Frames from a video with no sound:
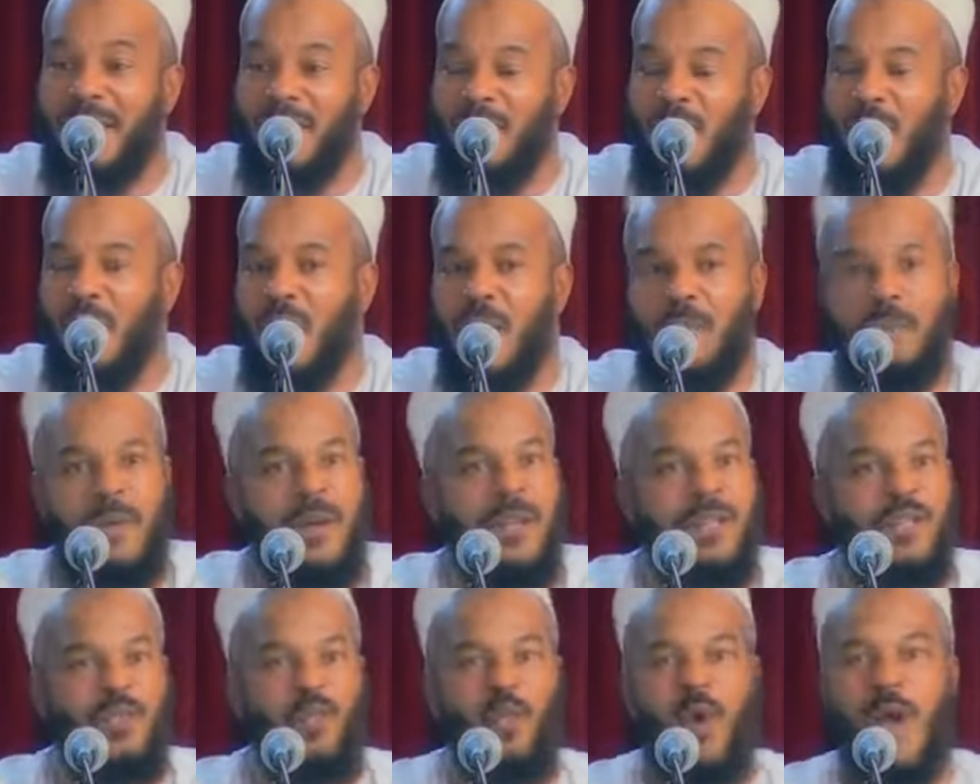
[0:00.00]
You know,
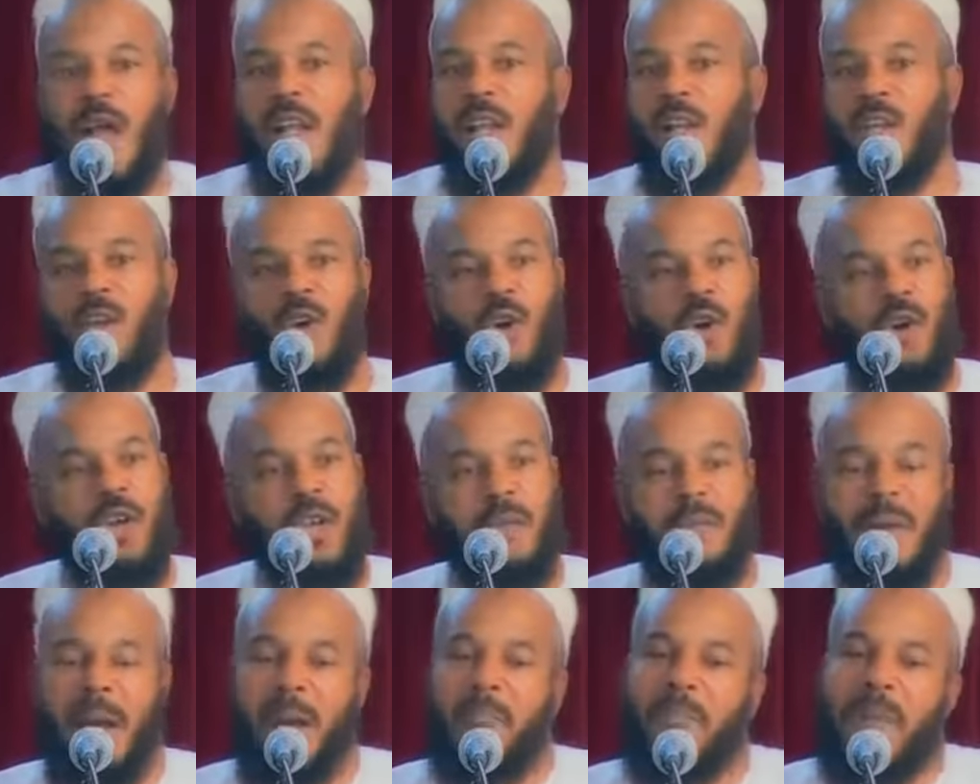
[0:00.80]
but it's well
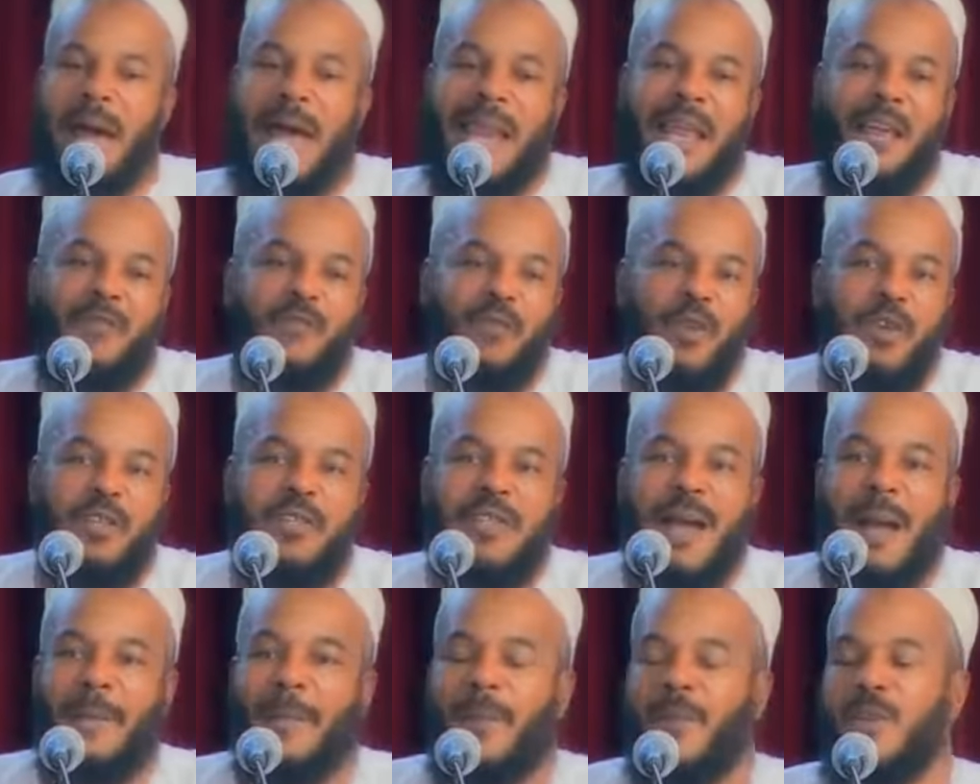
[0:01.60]
known, Imam Malik, for
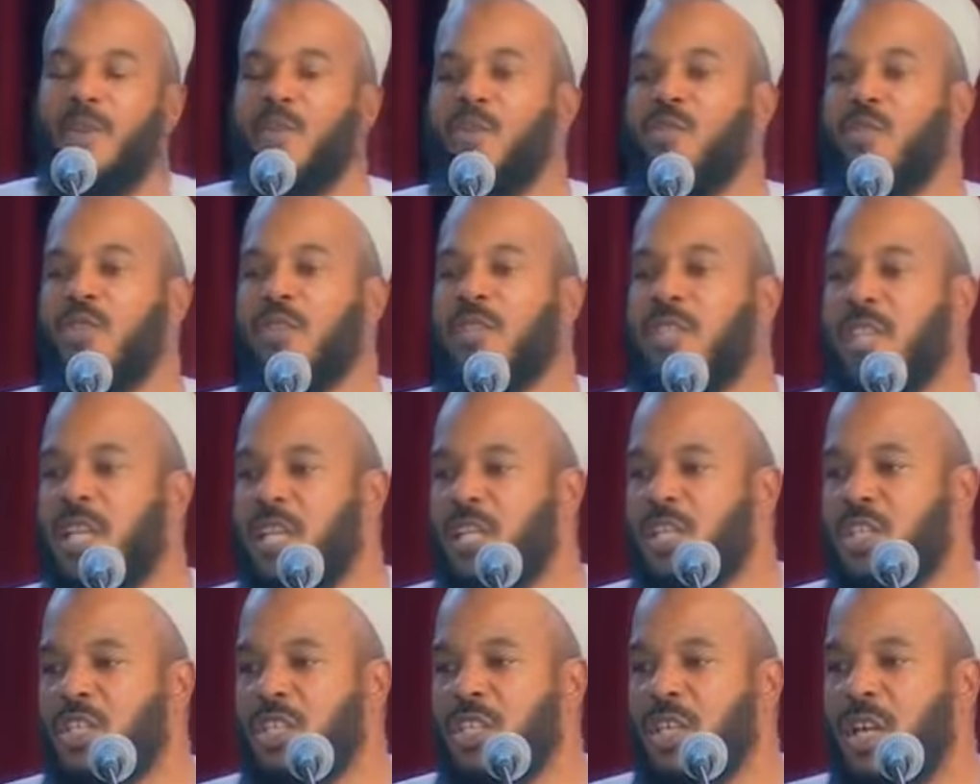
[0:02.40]
example, used to
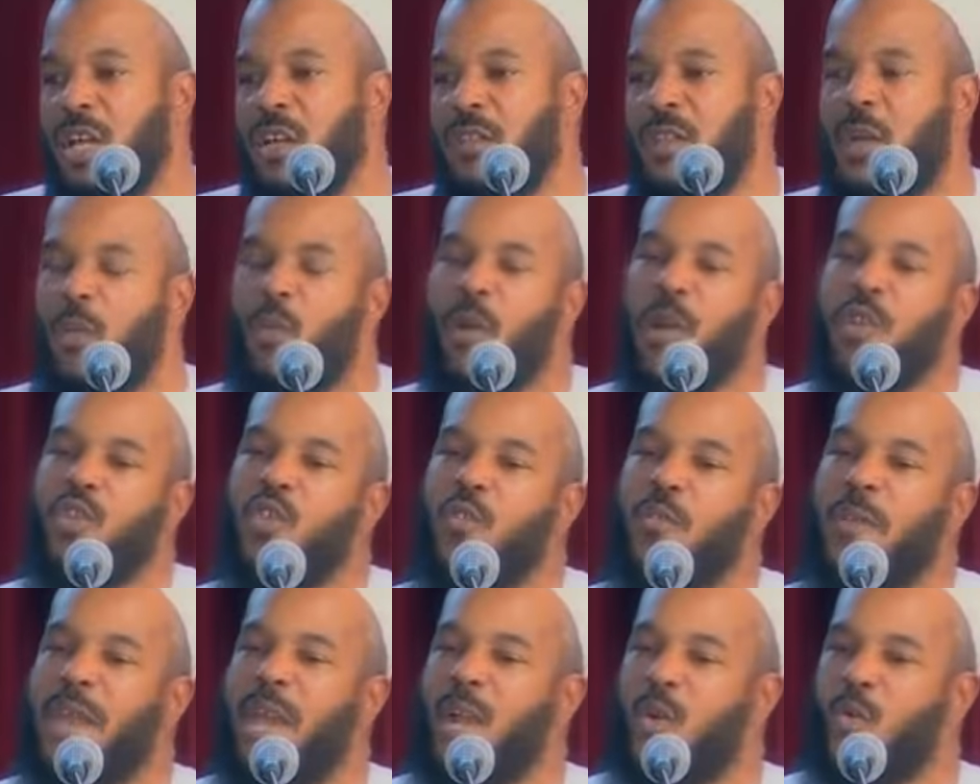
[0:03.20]
teach that
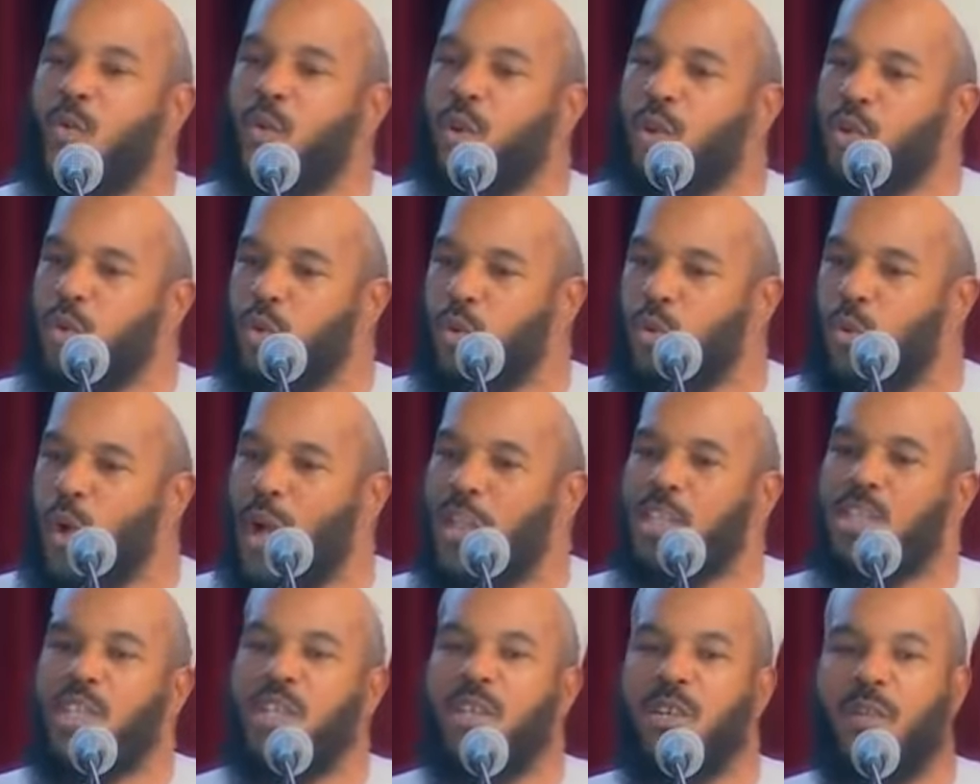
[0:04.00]
when you make wudu,
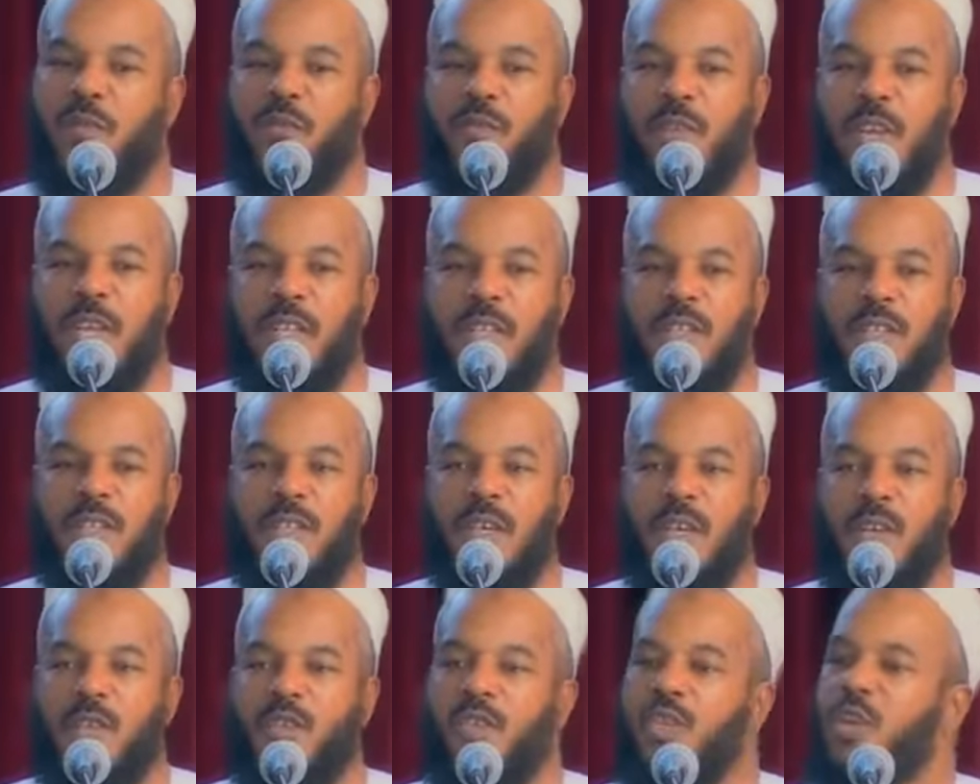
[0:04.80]
washing your feet,
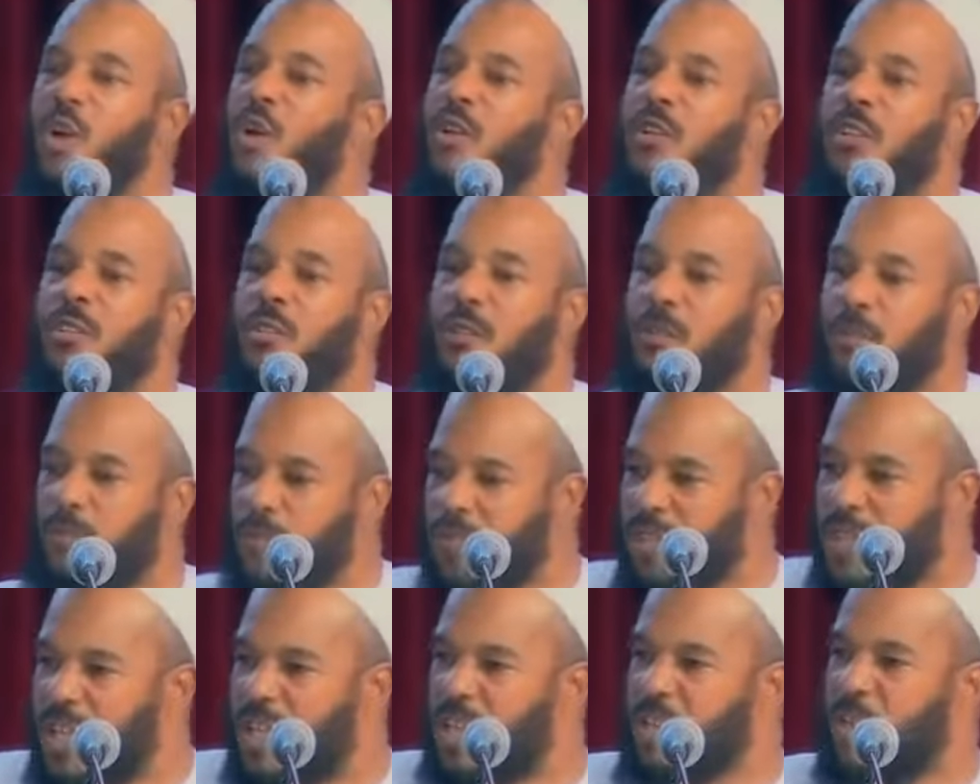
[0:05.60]
you don't
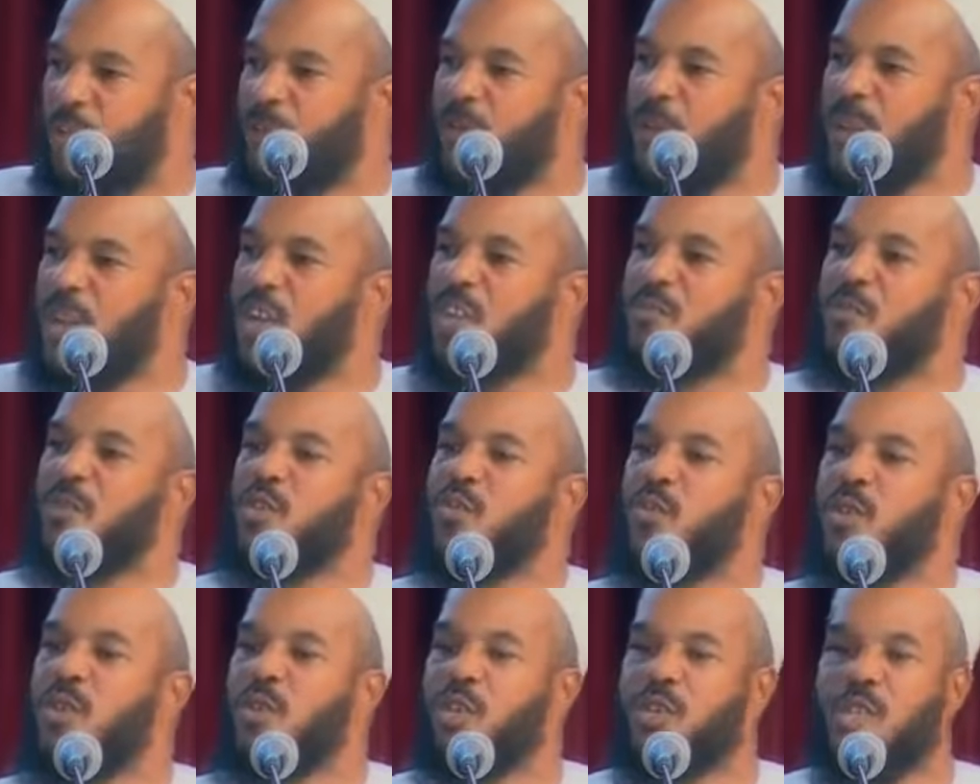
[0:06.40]
stick your fingers
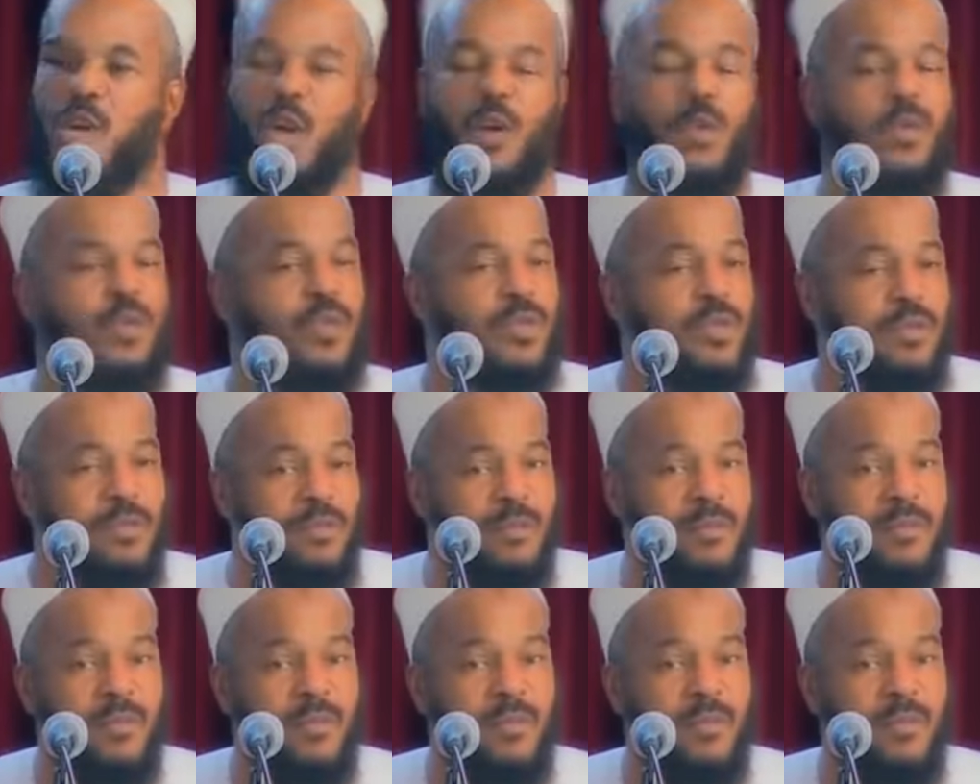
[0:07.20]
between your toes.